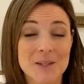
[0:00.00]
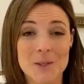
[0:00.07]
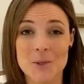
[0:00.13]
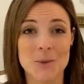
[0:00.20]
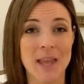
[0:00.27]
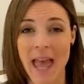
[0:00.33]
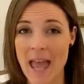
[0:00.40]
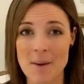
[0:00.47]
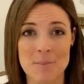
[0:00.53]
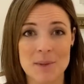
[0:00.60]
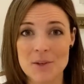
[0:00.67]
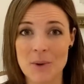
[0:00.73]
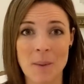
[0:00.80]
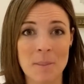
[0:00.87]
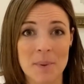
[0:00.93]
So you can't
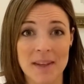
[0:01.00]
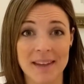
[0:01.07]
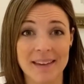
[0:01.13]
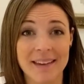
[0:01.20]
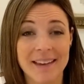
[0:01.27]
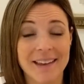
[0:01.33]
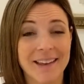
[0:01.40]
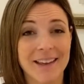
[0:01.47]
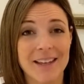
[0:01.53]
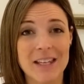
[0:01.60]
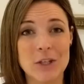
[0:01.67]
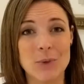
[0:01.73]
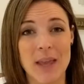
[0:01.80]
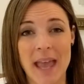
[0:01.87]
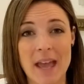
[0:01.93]
be grumpy,
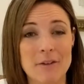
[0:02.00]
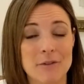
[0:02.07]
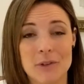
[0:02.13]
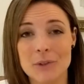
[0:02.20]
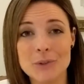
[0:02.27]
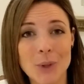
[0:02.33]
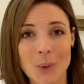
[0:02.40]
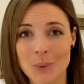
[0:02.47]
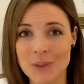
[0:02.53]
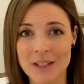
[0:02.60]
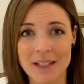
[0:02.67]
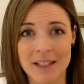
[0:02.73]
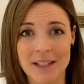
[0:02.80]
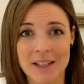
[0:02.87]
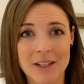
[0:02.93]
you can't feel
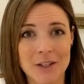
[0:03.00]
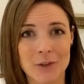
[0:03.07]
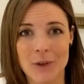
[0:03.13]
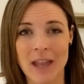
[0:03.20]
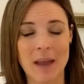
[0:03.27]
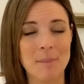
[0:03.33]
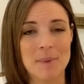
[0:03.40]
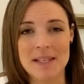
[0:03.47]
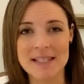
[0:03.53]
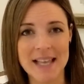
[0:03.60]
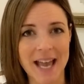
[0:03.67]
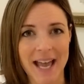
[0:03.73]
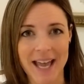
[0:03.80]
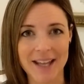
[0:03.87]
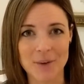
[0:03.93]
lonely, you can't be
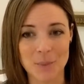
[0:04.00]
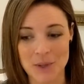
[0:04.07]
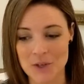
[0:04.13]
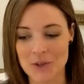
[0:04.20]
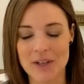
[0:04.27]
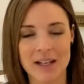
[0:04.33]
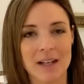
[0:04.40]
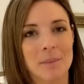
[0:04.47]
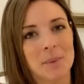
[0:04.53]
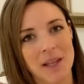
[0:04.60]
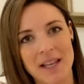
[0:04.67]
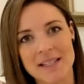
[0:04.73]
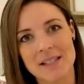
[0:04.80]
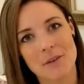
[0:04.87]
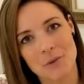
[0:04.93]
sad when you're in a
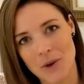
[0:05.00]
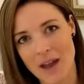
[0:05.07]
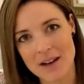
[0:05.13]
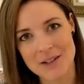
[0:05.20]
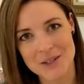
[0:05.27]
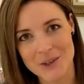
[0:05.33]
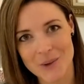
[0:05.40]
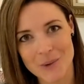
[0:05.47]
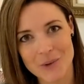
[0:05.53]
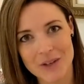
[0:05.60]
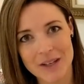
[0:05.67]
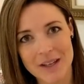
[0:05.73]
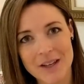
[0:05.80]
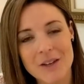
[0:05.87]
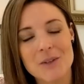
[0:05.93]
place of gratitude.
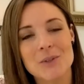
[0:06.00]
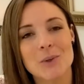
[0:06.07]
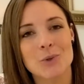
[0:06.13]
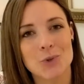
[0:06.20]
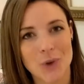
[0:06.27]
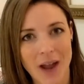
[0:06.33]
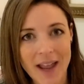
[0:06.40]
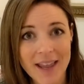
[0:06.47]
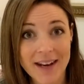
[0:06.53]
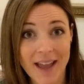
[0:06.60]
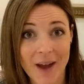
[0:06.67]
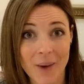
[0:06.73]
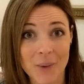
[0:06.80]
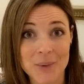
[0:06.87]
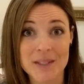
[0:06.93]
So try it
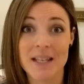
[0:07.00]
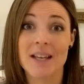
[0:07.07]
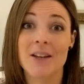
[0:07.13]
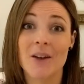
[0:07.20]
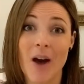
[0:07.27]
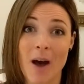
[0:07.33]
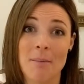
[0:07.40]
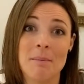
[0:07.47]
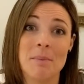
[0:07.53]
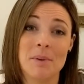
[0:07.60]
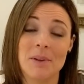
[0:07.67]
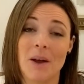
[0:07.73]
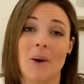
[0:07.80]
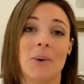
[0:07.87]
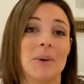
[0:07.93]
out, comment
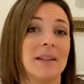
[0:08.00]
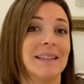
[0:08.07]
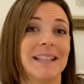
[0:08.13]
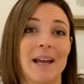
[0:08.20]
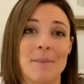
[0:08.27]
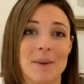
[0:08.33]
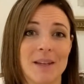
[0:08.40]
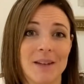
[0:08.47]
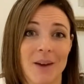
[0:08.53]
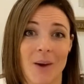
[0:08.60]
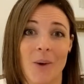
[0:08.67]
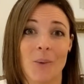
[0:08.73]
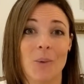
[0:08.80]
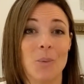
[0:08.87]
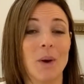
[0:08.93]
below, let me
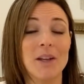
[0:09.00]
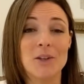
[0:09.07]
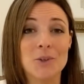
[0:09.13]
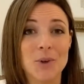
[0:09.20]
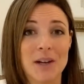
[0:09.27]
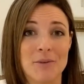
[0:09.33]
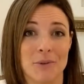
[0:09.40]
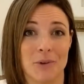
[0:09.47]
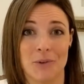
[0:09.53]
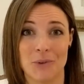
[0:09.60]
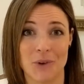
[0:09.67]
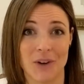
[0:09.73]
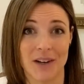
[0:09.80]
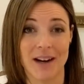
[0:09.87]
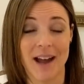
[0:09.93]
know what you're grateful
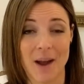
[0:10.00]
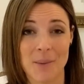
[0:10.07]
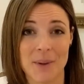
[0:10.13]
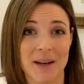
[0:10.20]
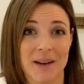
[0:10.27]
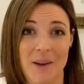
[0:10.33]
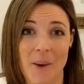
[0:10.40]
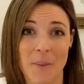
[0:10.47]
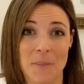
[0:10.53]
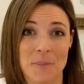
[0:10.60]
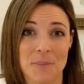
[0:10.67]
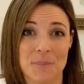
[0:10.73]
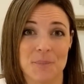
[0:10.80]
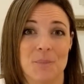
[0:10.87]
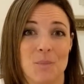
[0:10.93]
for. I want to know.
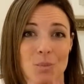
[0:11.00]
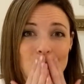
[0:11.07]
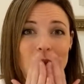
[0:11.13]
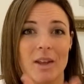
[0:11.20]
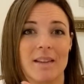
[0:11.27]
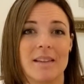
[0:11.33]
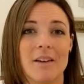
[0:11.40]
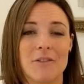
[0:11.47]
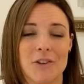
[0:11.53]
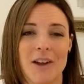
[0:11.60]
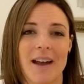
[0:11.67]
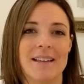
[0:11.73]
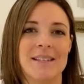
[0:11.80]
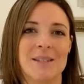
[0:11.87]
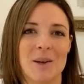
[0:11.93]
Love you
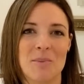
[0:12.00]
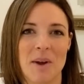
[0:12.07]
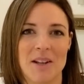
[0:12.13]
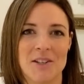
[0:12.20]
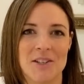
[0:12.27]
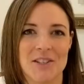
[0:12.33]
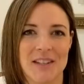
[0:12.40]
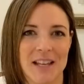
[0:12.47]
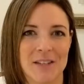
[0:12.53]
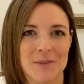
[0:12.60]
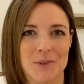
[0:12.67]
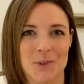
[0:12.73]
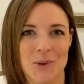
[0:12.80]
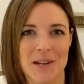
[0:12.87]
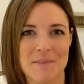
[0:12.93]
guys so much. Thanks
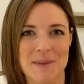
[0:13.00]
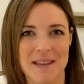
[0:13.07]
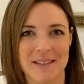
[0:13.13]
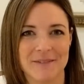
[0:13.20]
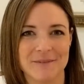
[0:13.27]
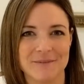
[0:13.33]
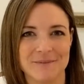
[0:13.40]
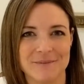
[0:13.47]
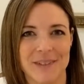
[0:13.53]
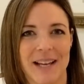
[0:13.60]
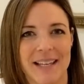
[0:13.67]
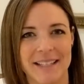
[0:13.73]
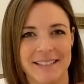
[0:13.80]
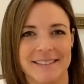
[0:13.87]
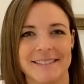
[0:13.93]
for joining me.
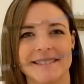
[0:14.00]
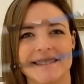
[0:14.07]
Bye.